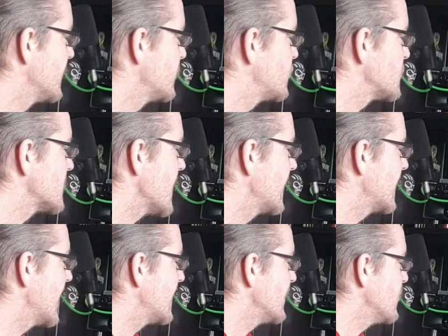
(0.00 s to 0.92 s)
Just Can't
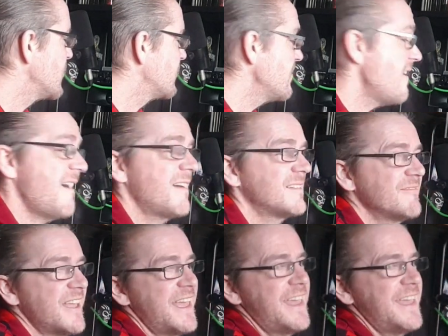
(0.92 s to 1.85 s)
Get Enough. Oh,
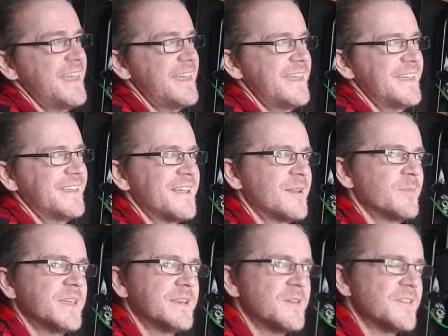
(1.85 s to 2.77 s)
hey, that'll
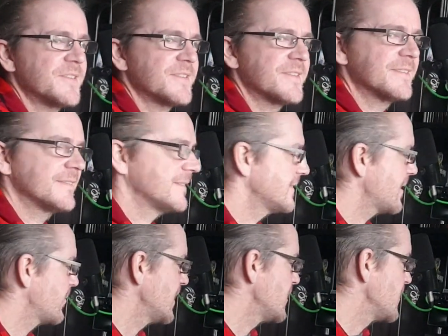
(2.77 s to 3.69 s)
be a nice
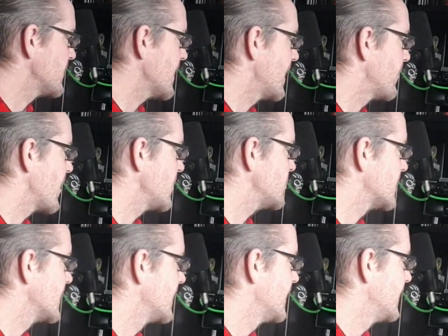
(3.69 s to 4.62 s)
celebration.